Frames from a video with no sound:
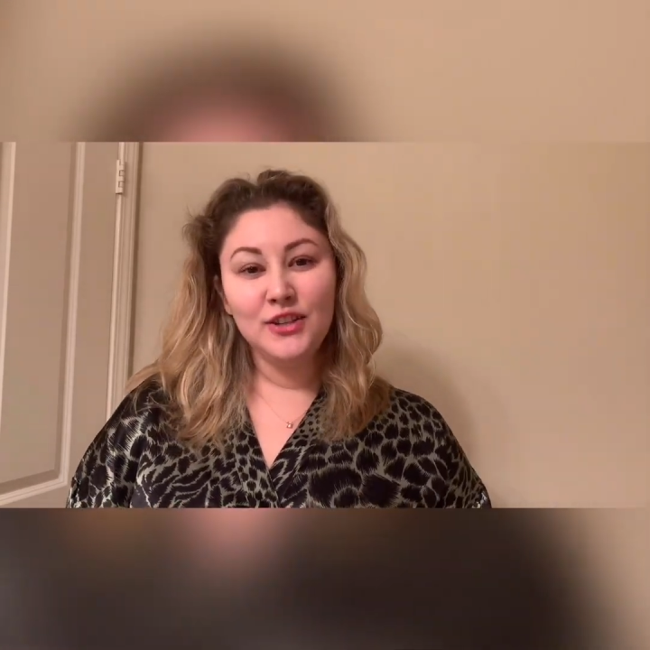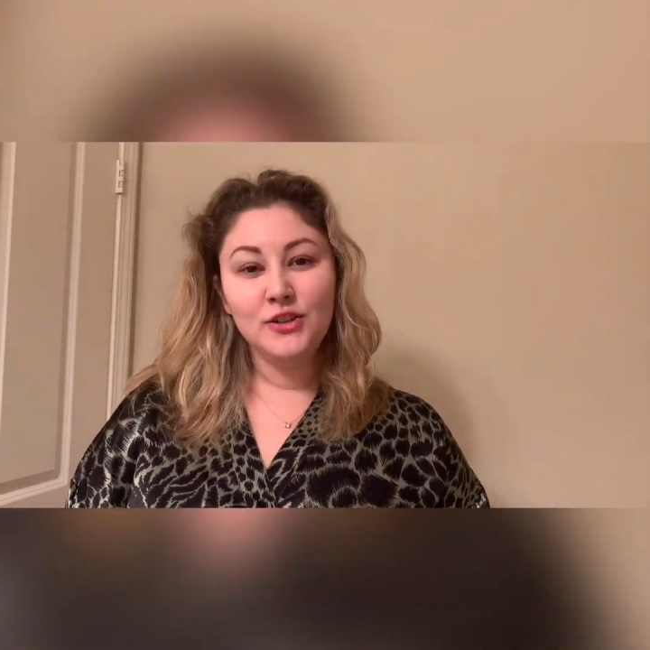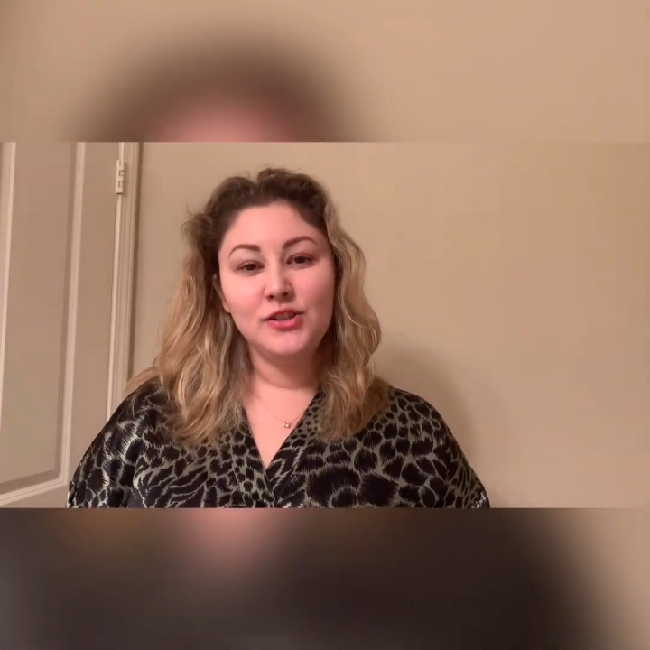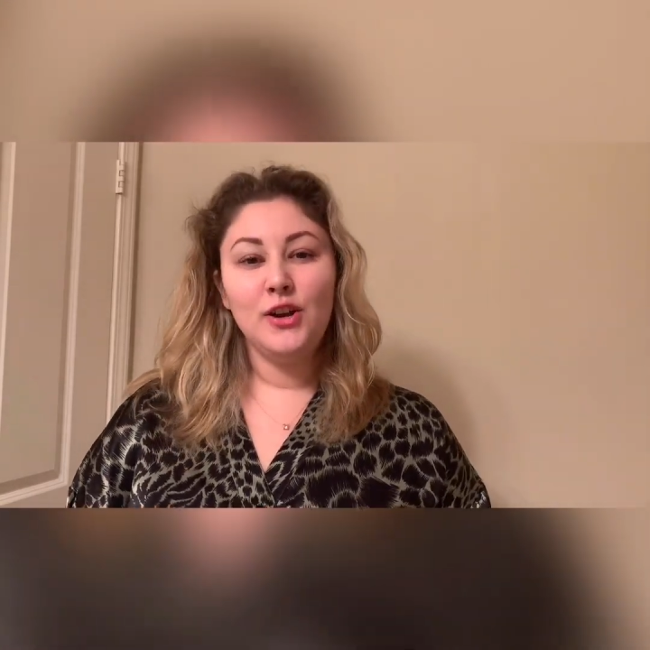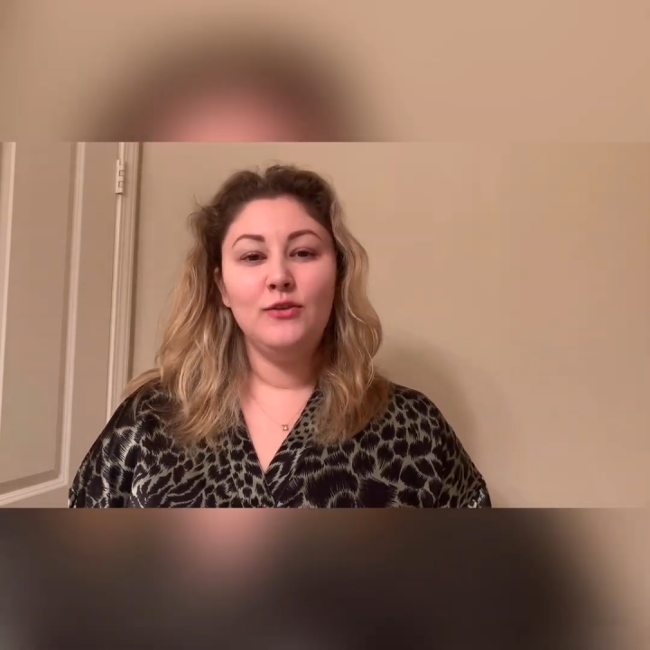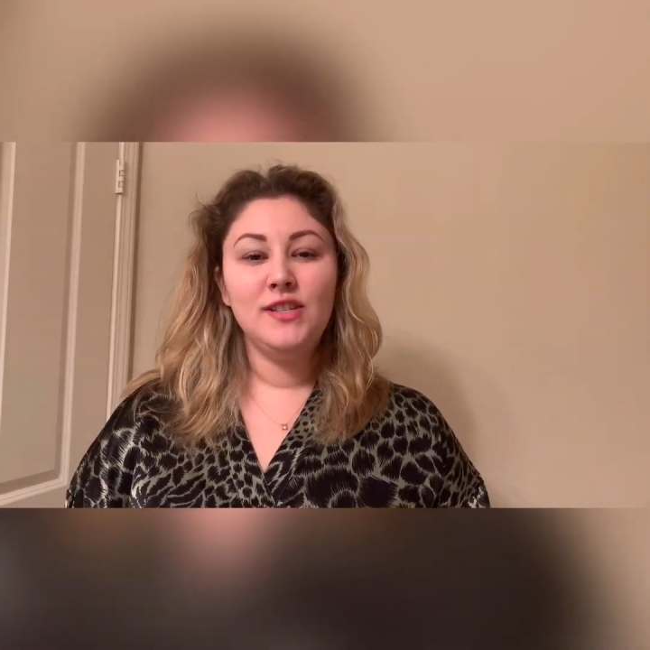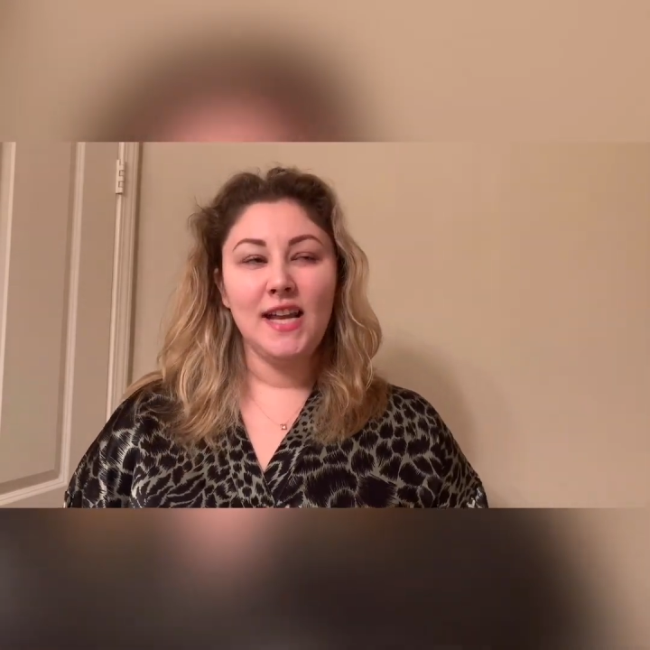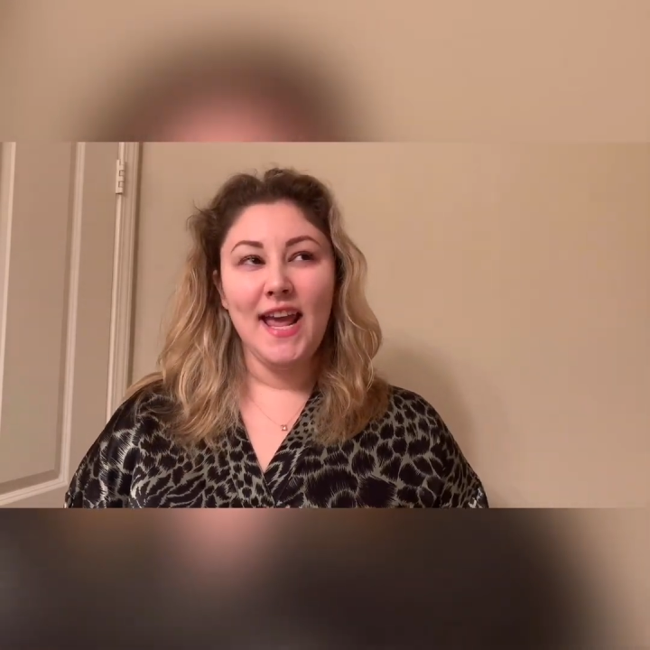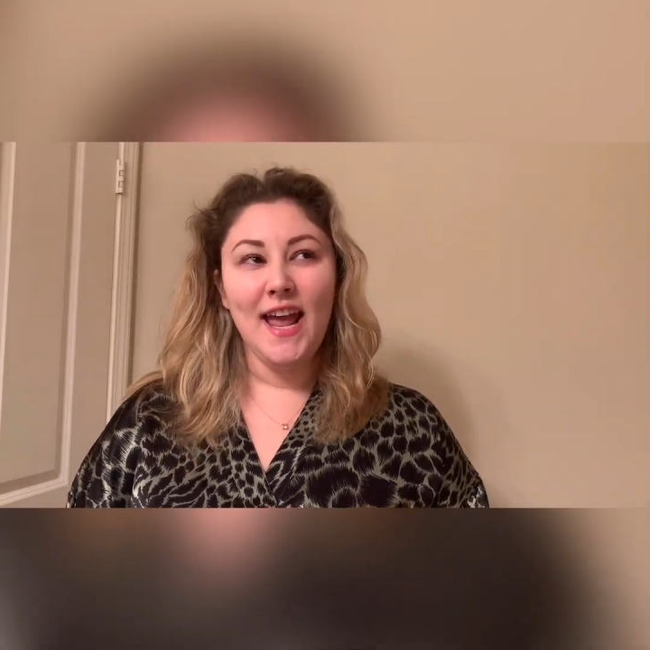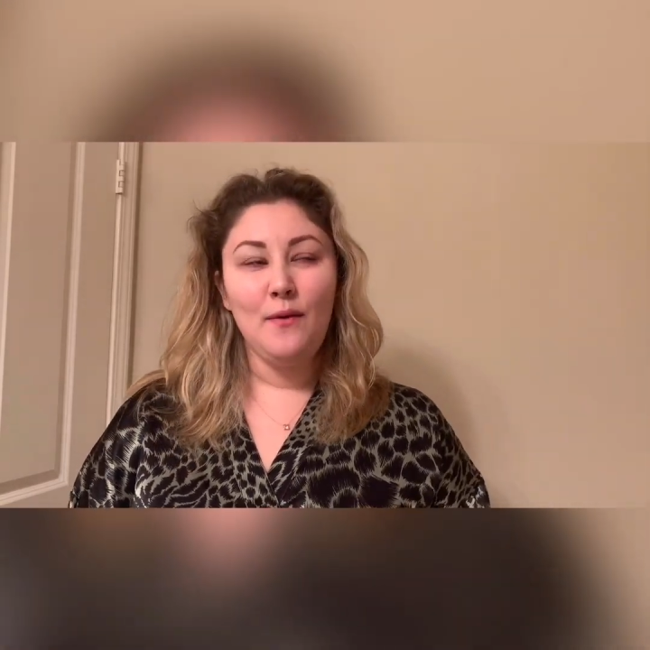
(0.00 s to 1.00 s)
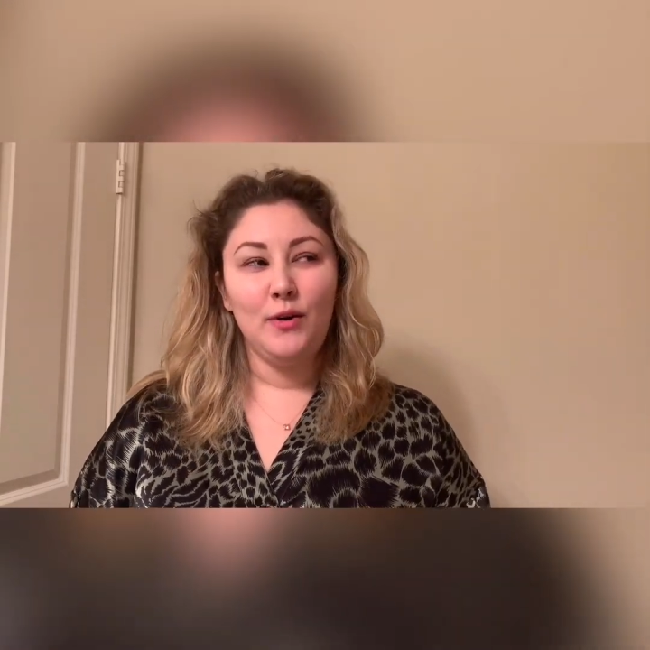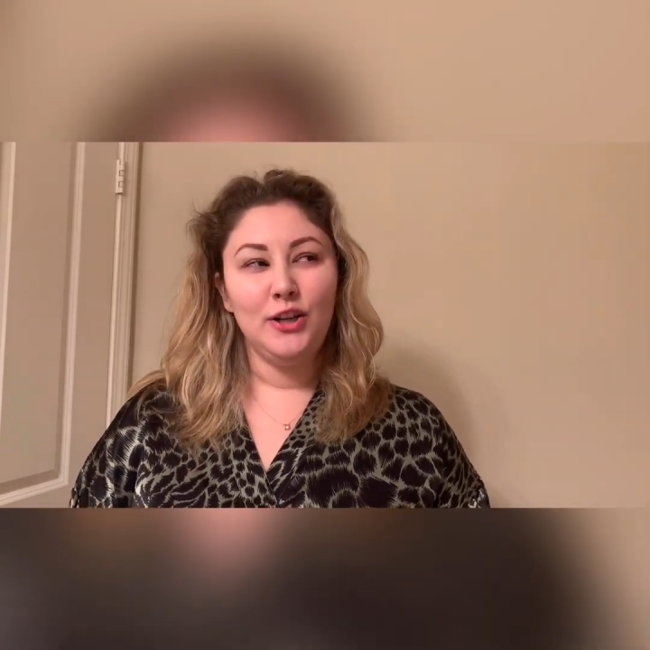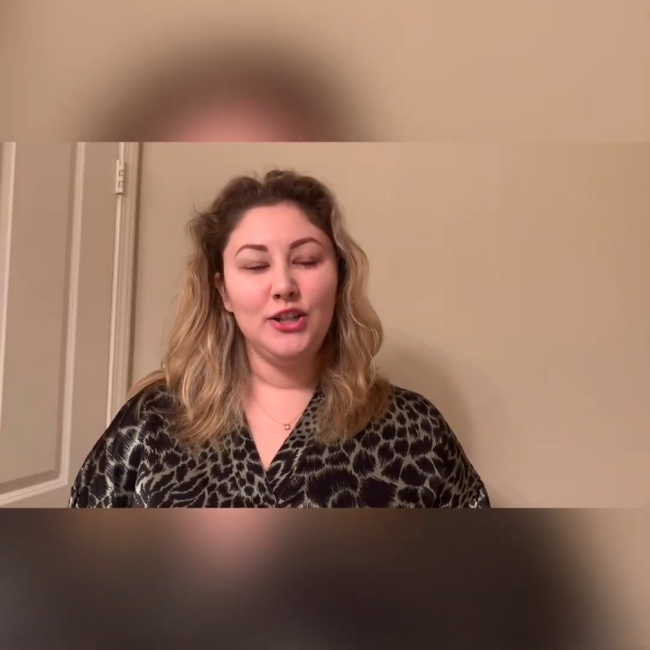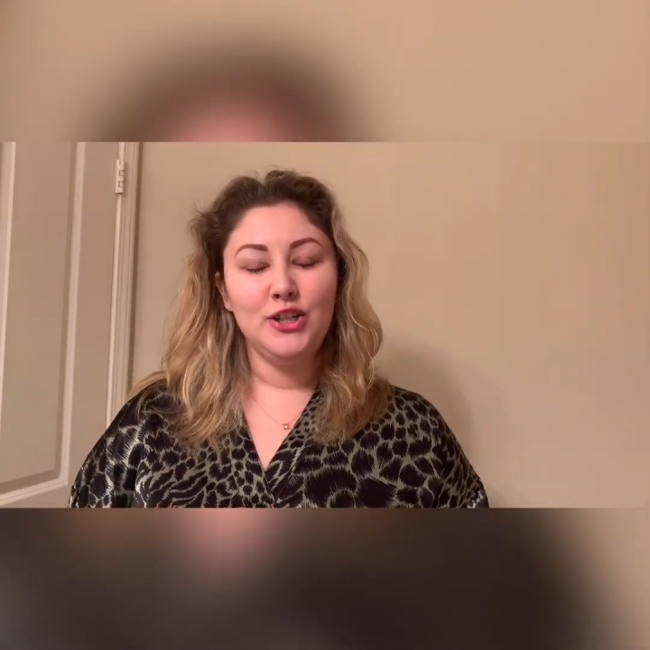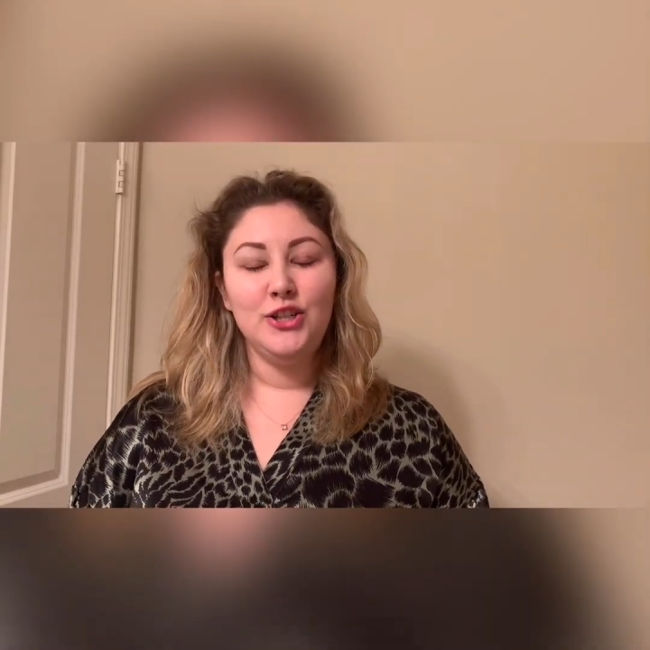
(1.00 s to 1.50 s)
So today I wanted to